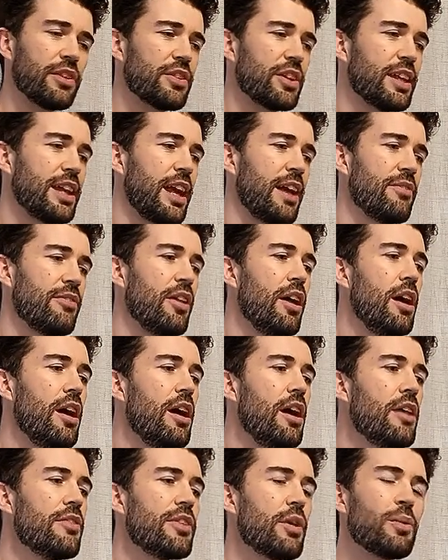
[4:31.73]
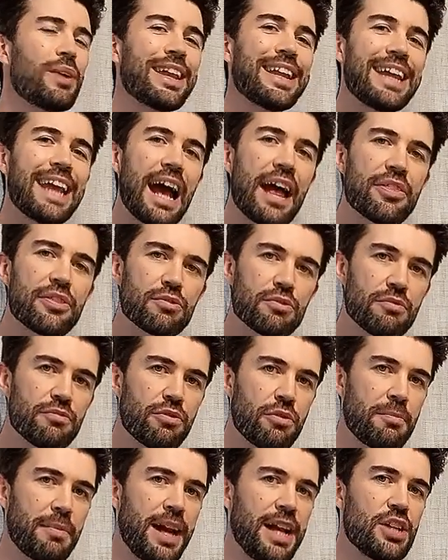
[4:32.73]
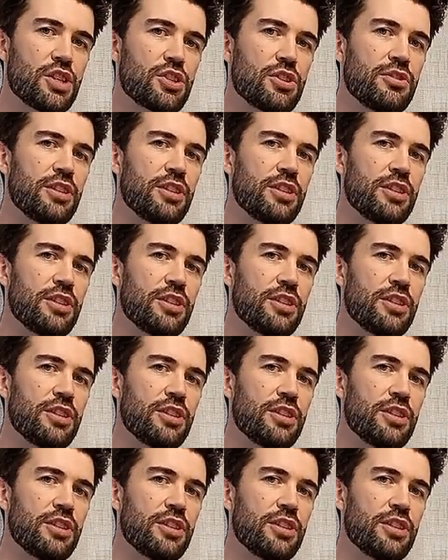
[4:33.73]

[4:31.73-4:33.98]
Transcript: Again, they want to gather information.